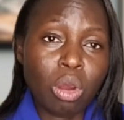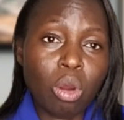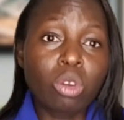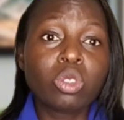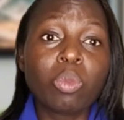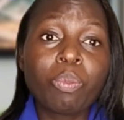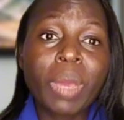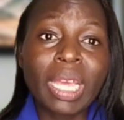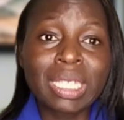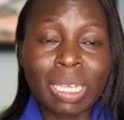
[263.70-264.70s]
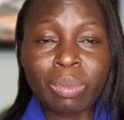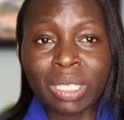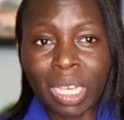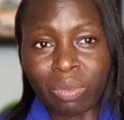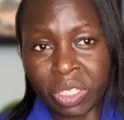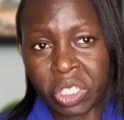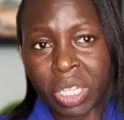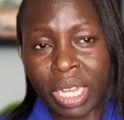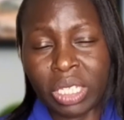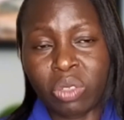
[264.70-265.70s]
or to pay some service
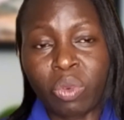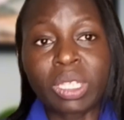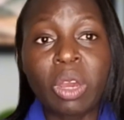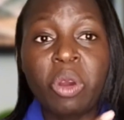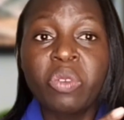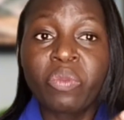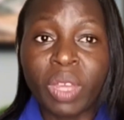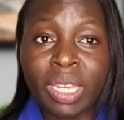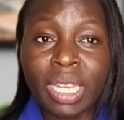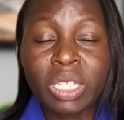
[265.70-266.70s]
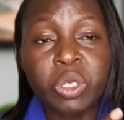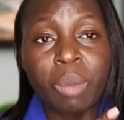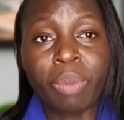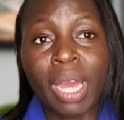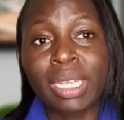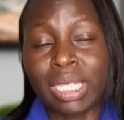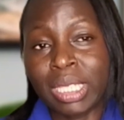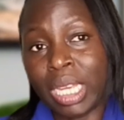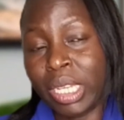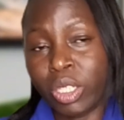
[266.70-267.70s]
charge for the convenience your bank is
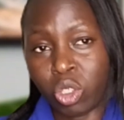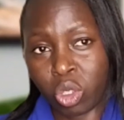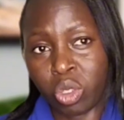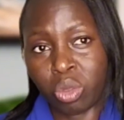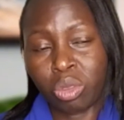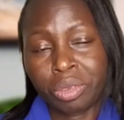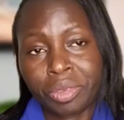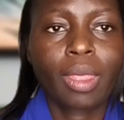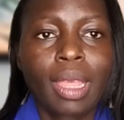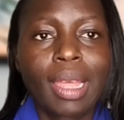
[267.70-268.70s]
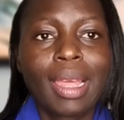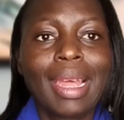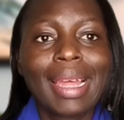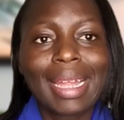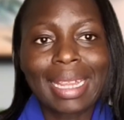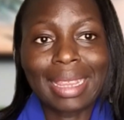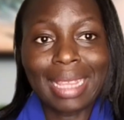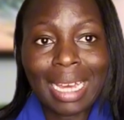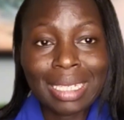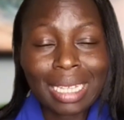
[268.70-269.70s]
selling to you.
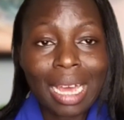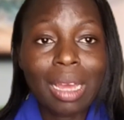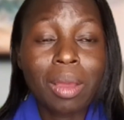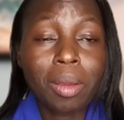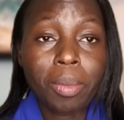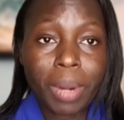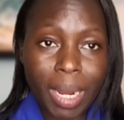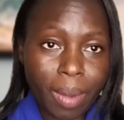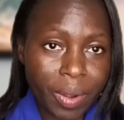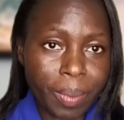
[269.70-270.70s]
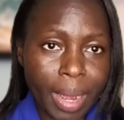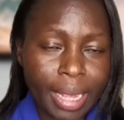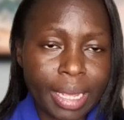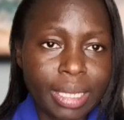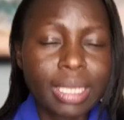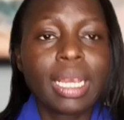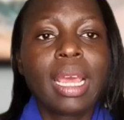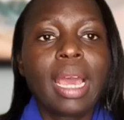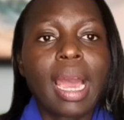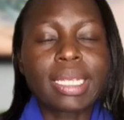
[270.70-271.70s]
That's a primary market.
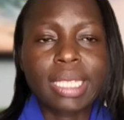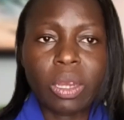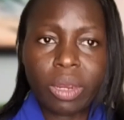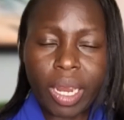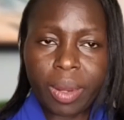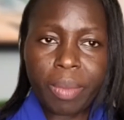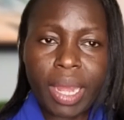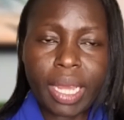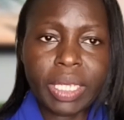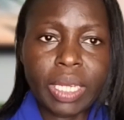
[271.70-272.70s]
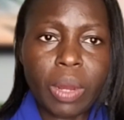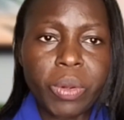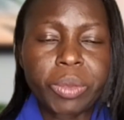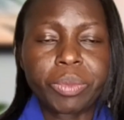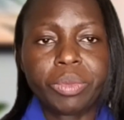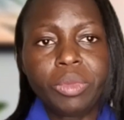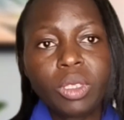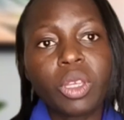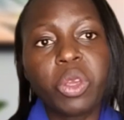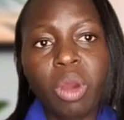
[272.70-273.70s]
A secondary market now,
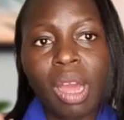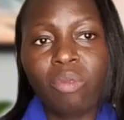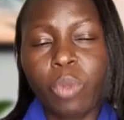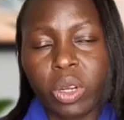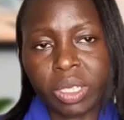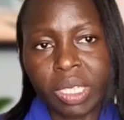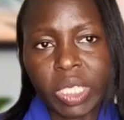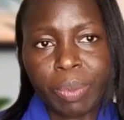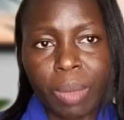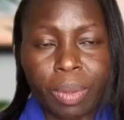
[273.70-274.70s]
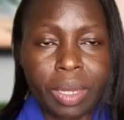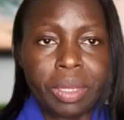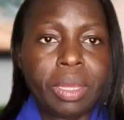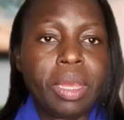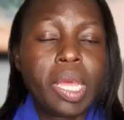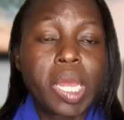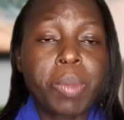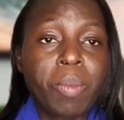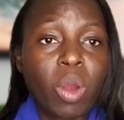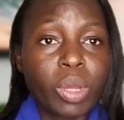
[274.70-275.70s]
you have bought this paper.
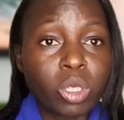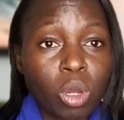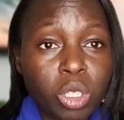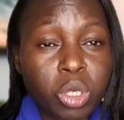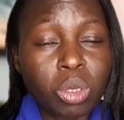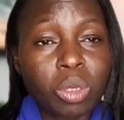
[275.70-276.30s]
Remember I told